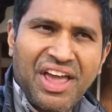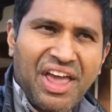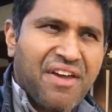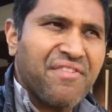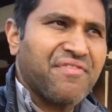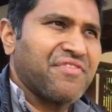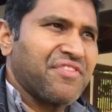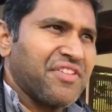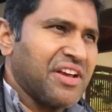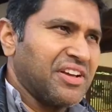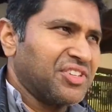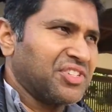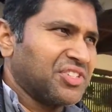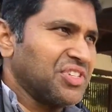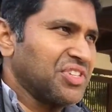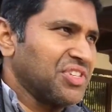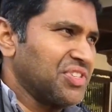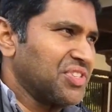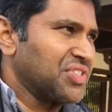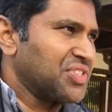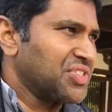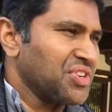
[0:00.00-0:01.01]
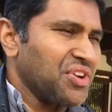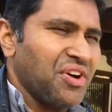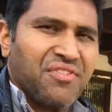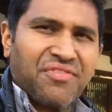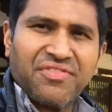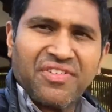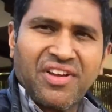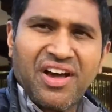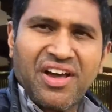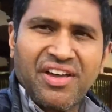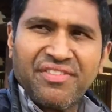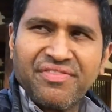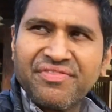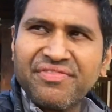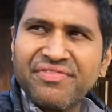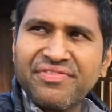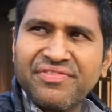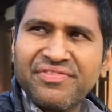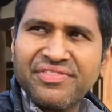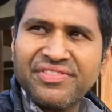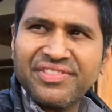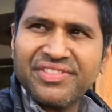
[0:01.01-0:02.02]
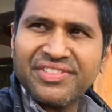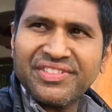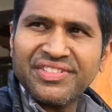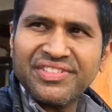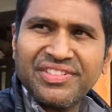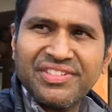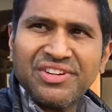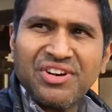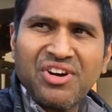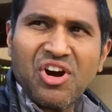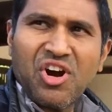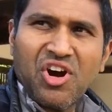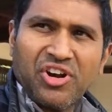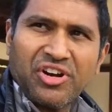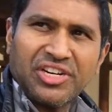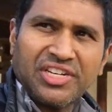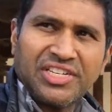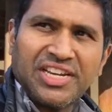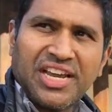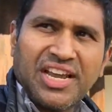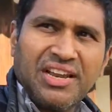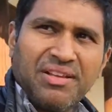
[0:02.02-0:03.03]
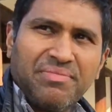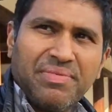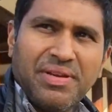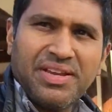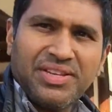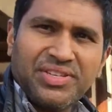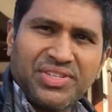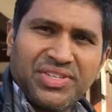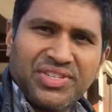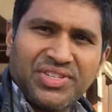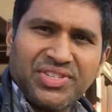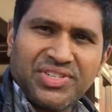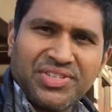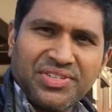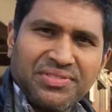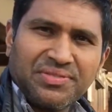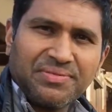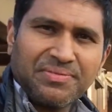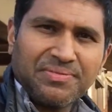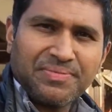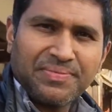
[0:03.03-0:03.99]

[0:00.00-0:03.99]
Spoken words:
every essence of life on a daily basis.